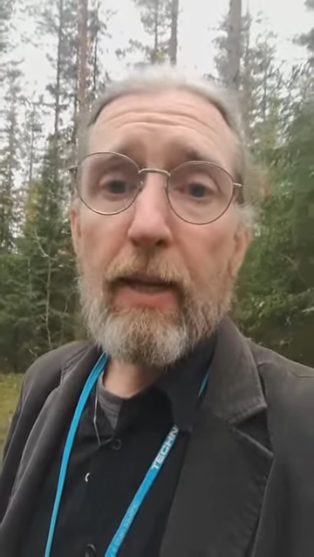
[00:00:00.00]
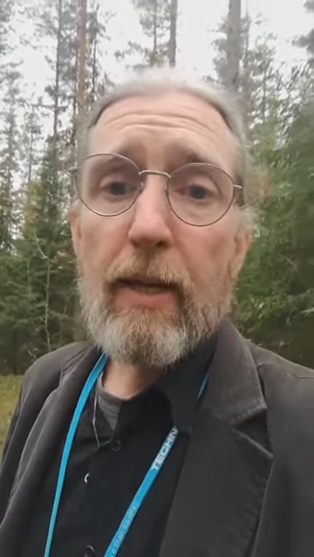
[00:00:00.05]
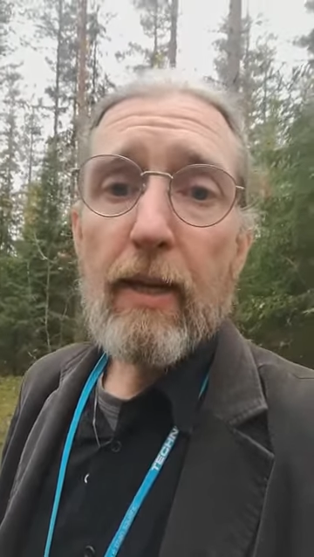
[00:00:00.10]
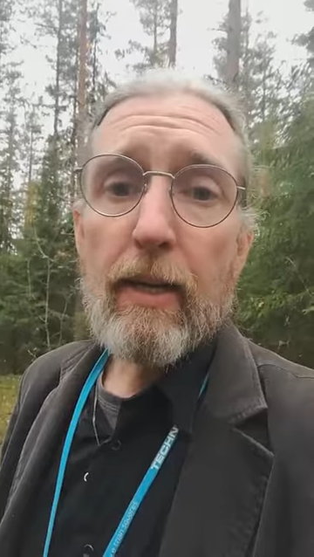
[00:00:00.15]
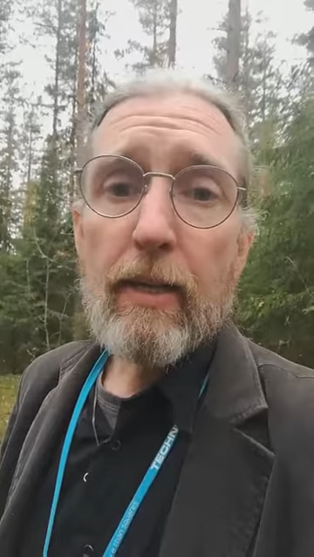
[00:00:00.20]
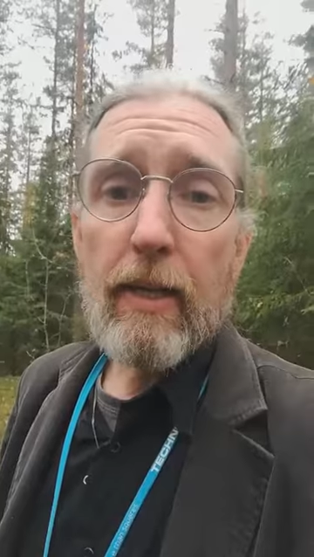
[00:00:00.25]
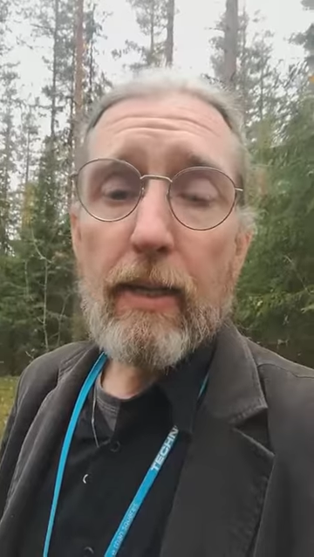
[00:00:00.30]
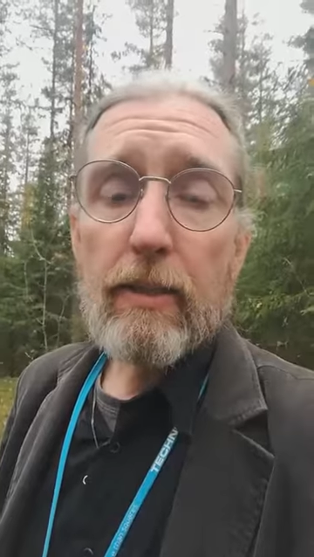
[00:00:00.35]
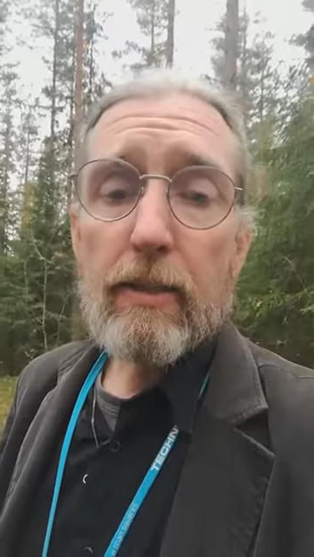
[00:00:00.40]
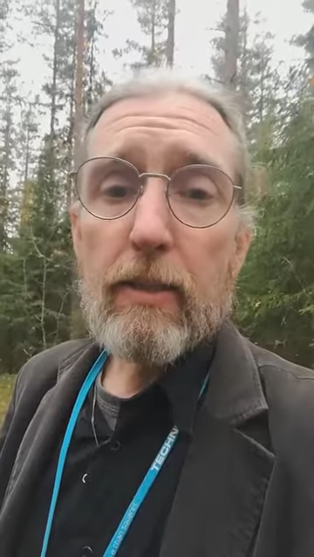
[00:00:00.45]

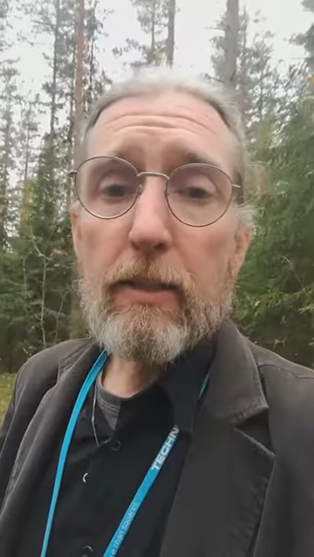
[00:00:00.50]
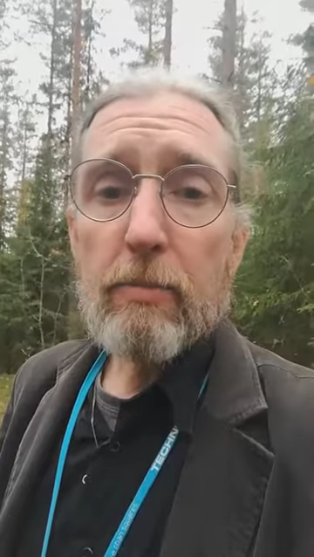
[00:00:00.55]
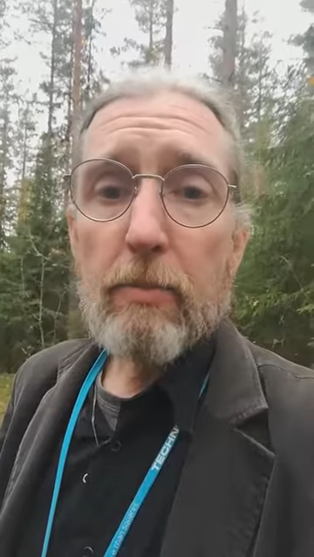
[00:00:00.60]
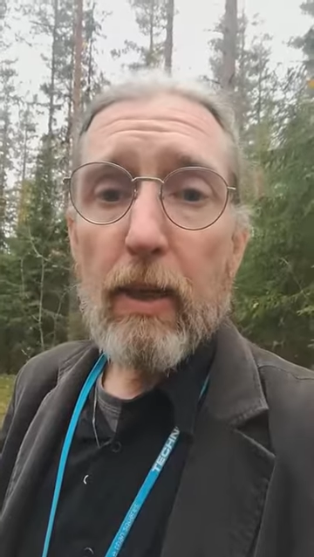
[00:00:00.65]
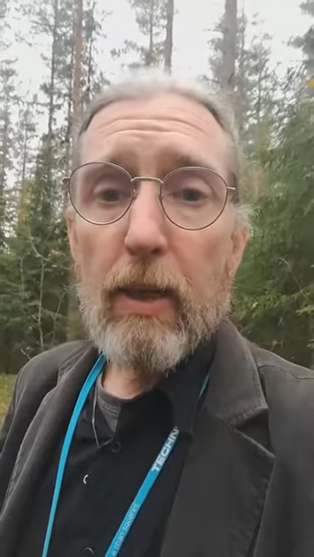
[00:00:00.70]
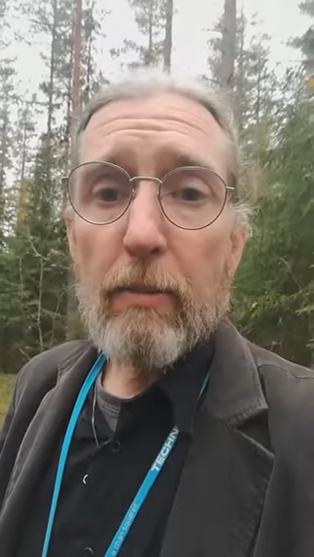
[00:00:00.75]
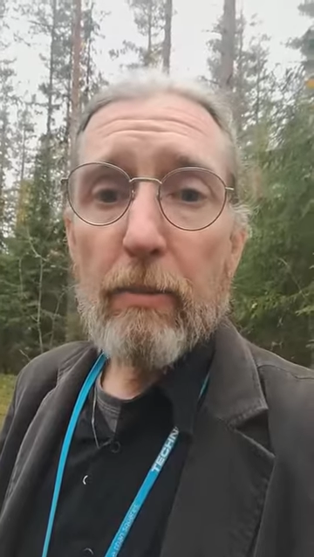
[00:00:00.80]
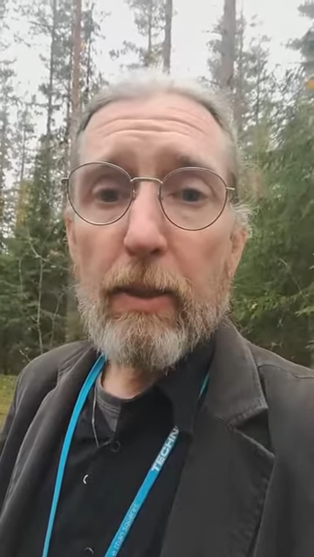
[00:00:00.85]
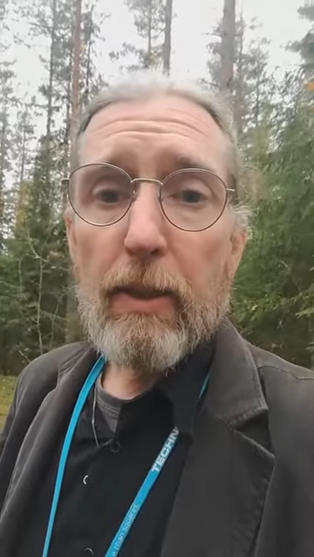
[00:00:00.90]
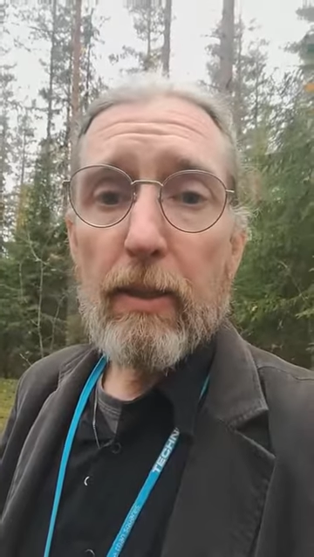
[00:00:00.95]
that's just
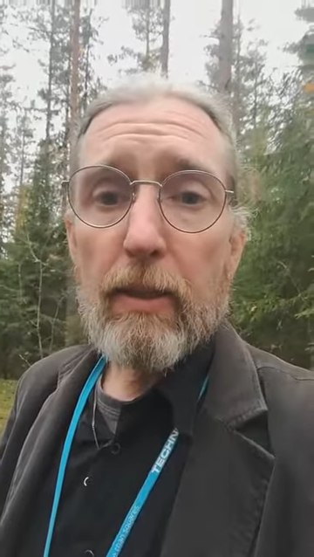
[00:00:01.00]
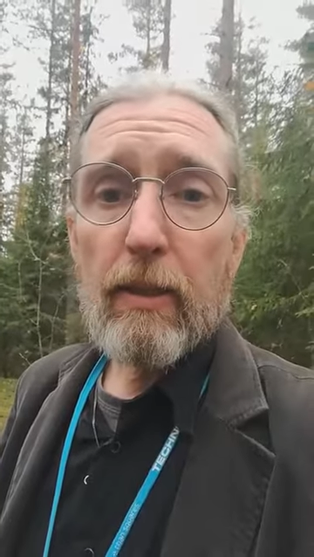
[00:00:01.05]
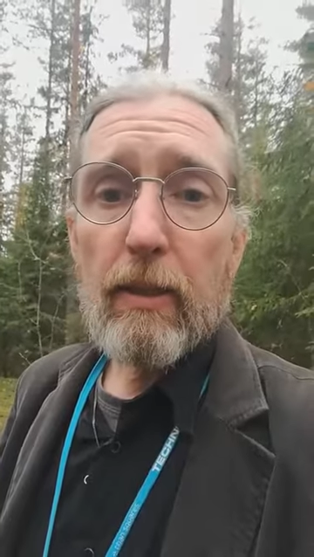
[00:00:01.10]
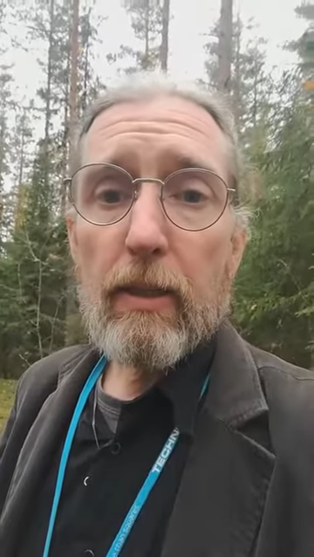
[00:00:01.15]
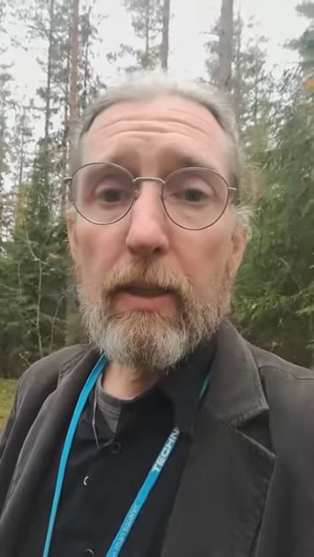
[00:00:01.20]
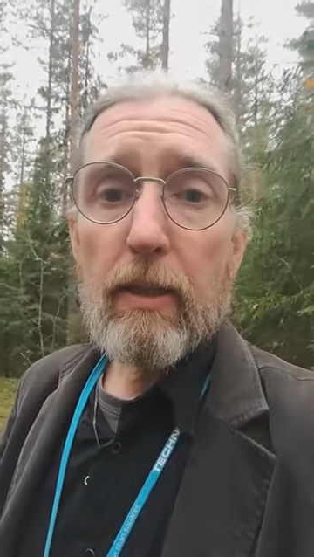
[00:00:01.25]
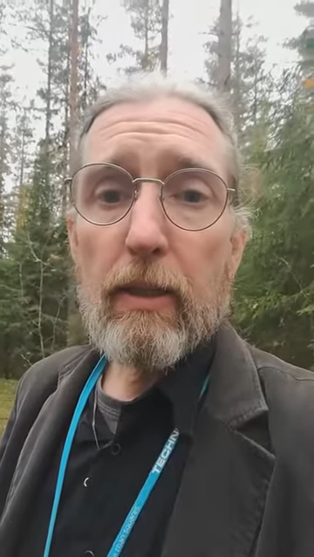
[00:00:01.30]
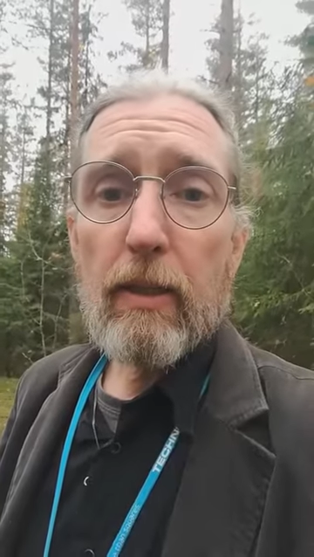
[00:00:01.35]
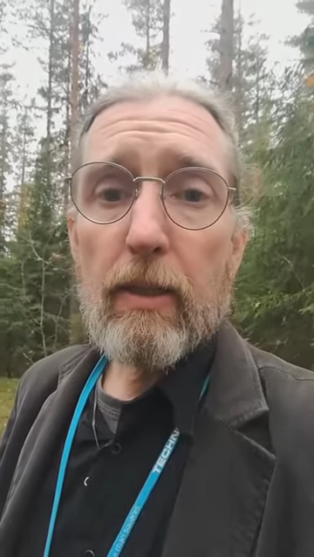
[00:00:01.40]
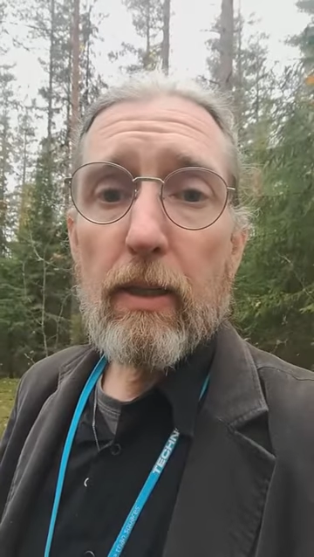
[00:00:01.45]
my
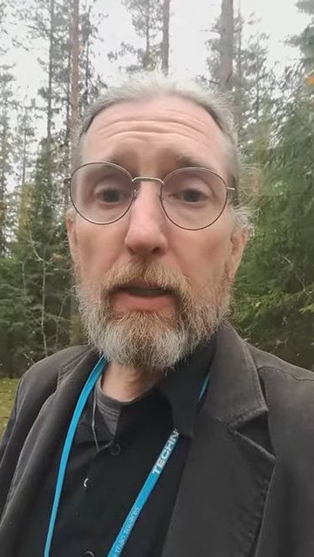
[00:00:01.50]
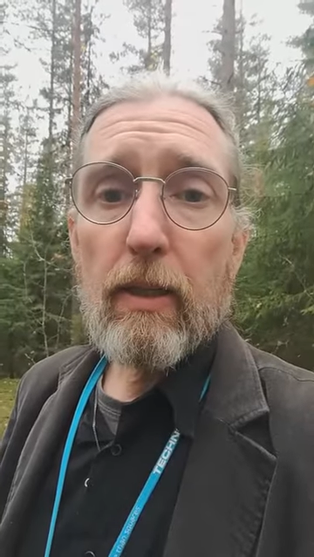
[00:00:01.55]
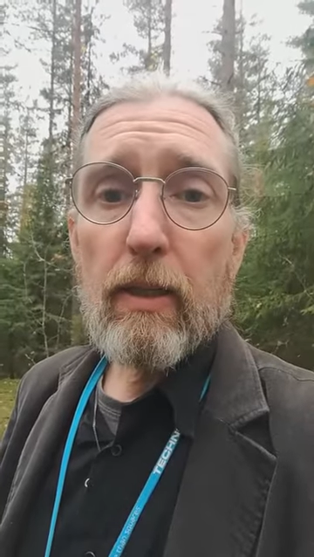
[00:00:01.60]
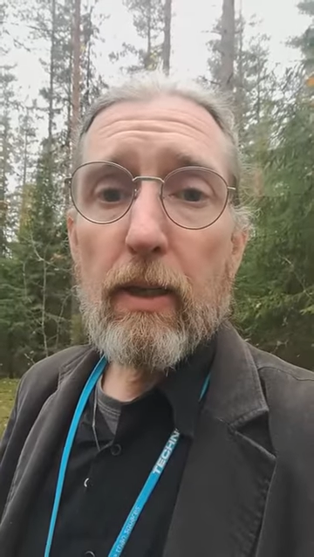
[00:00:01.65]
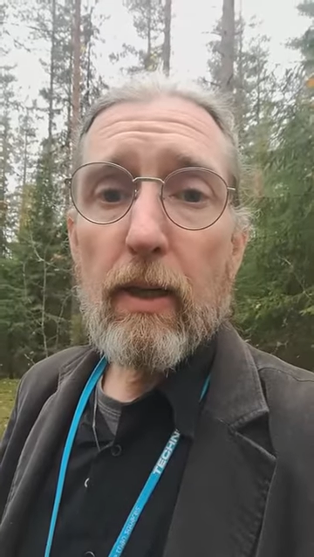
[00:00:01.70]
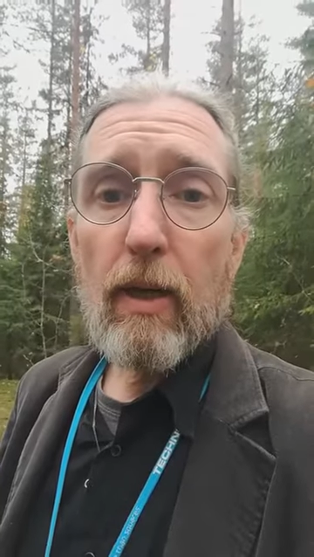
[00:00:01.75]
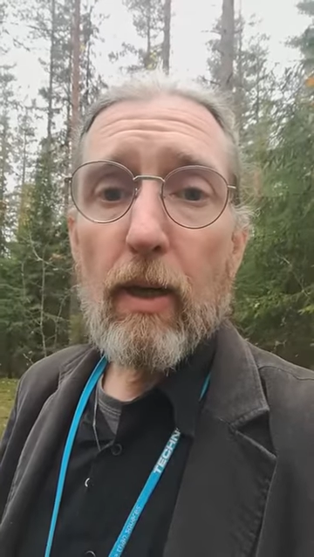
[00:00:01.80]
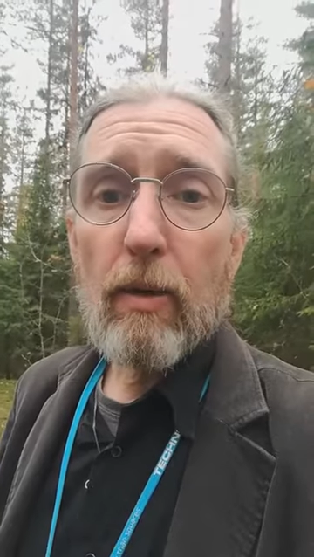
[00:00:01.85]
opinion, and I